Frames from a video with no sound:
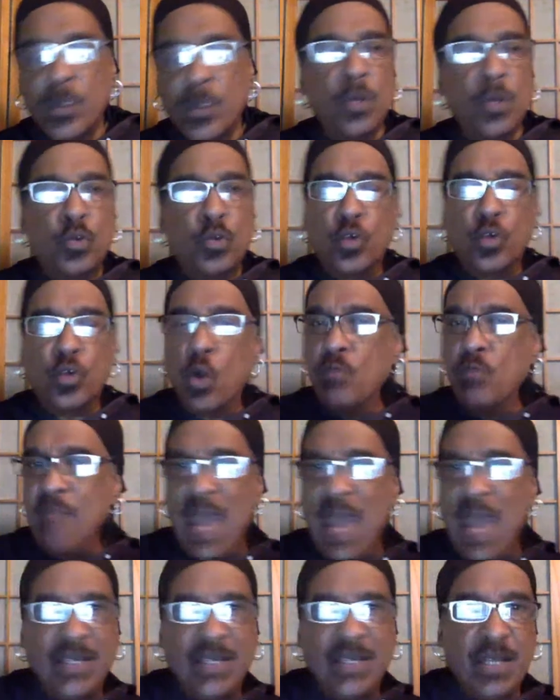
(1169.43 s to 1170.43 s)

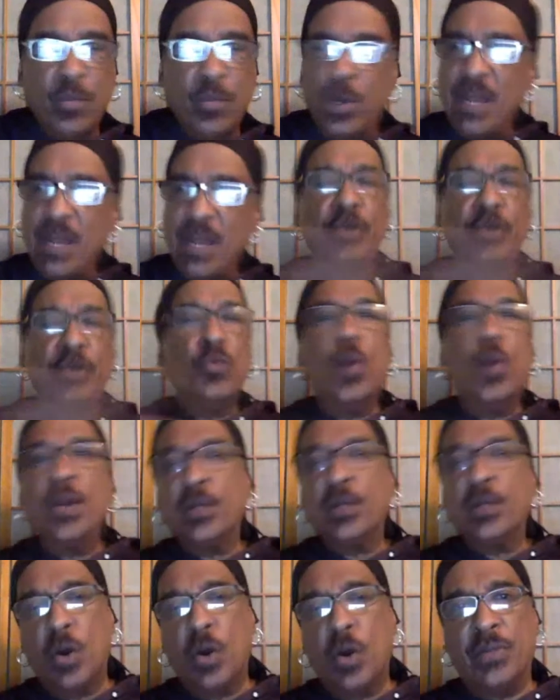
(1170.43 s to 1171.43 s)
Cro-Magnon, whatever you want to
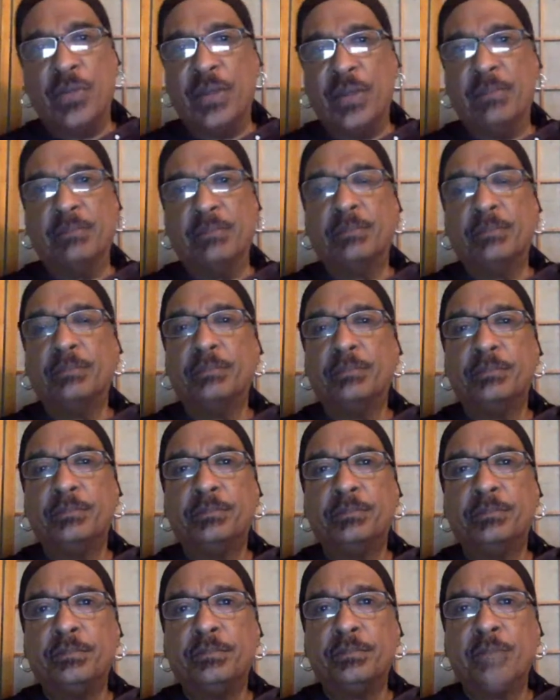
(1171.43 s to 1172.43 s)
call them,
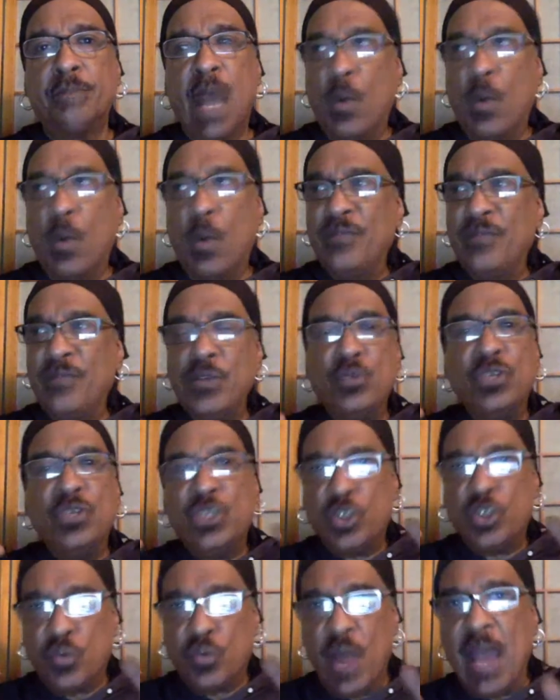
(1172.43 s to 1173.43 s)
however you
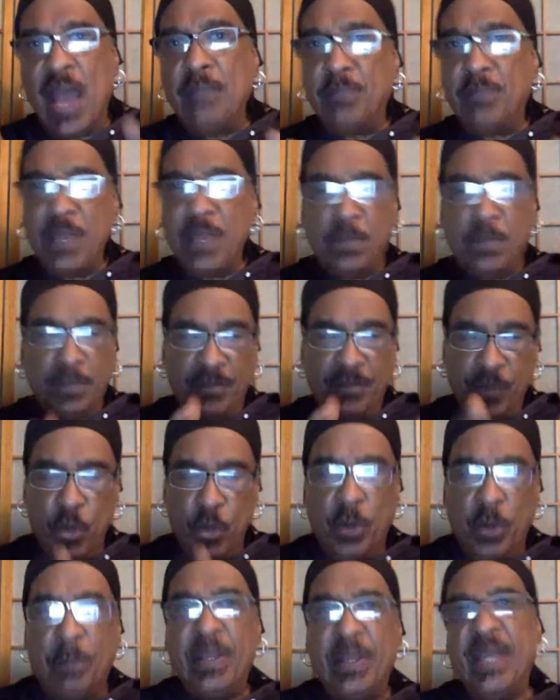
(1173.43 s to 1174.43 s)
describe people of
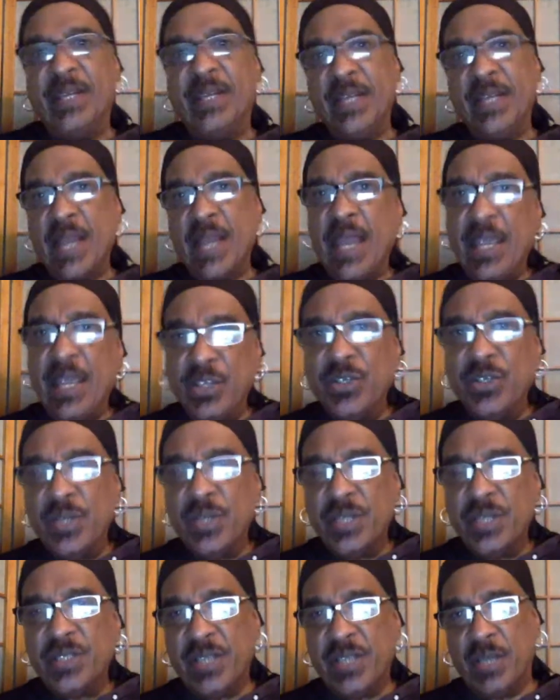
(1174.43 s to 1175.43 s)
European and Asian
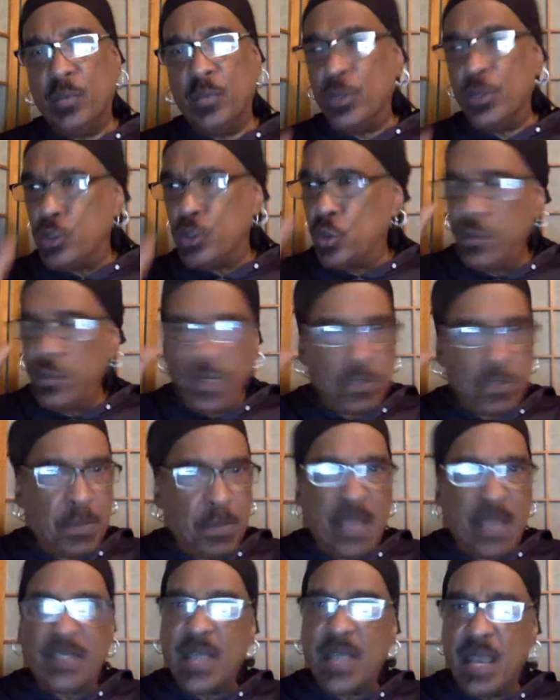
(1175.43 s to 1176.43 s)
descent, with due respect
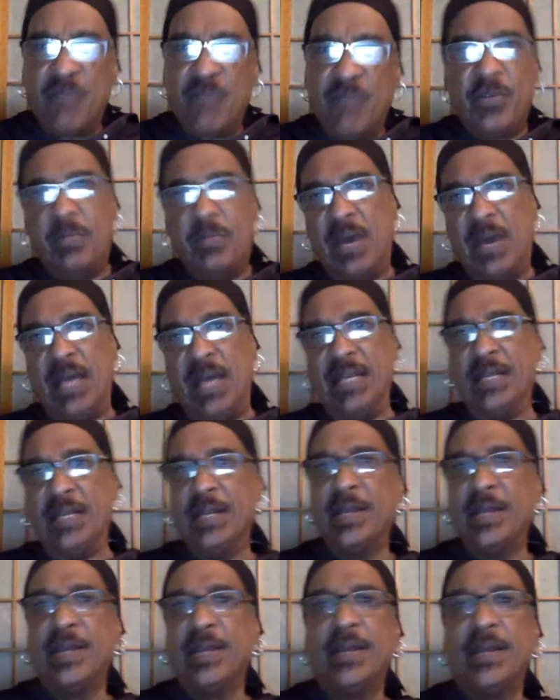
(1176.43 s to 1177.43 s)
to everybody.
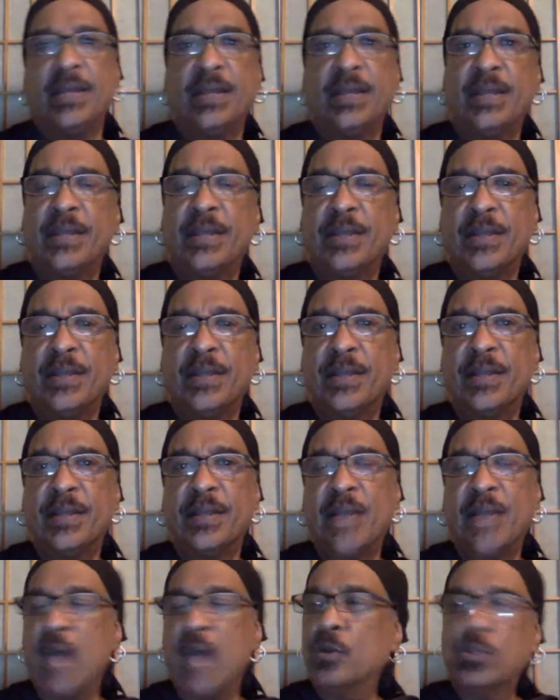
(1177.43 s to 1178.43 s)

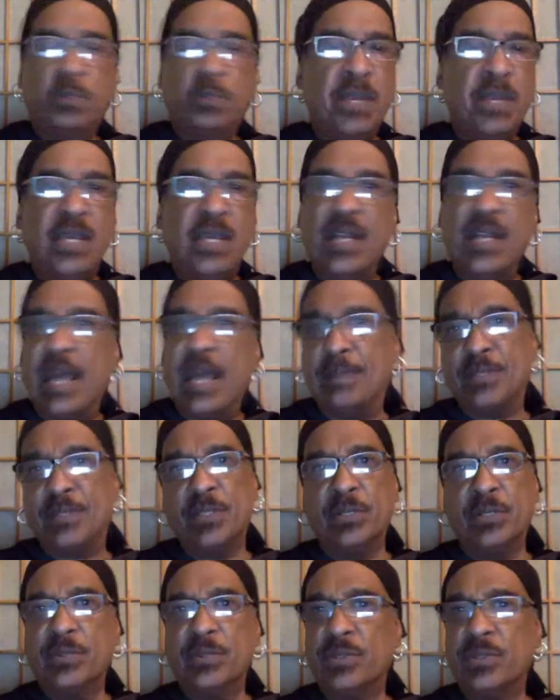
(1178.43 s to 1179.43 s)
I don't speak in
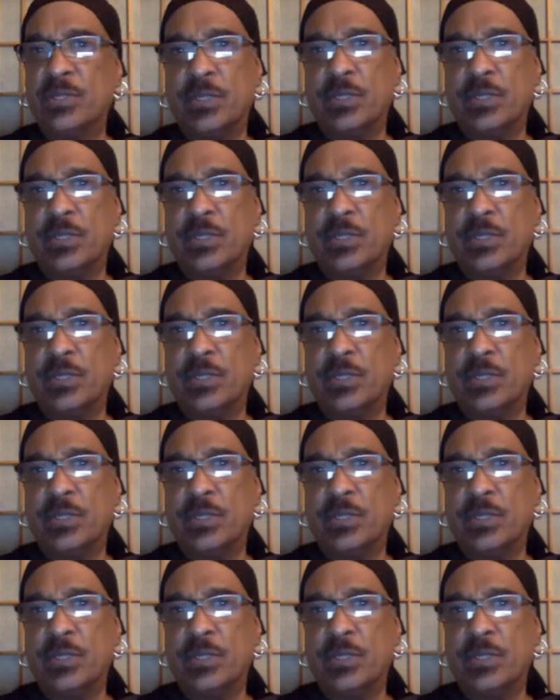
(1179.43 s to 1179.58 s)
absolutes.